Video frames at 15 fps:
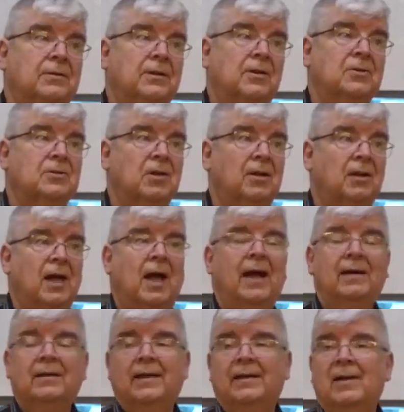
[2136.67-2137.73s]
there's a
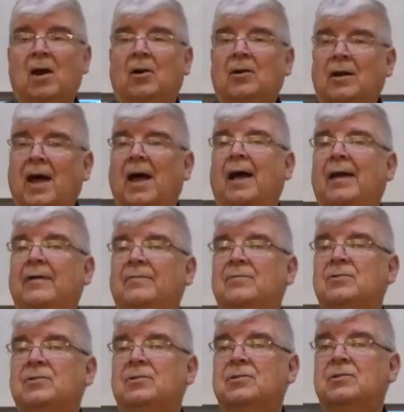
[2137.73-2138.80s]
lot in our
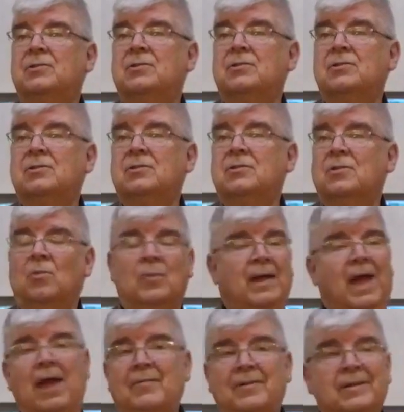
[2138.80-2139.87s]
lives that
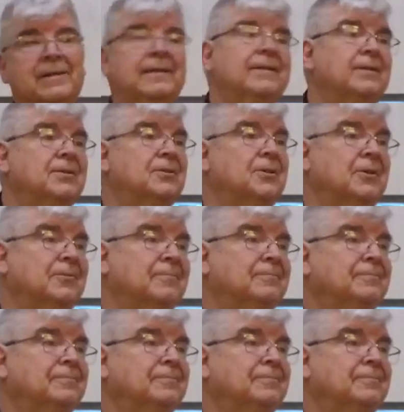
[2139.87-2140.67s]
we haven't tended to.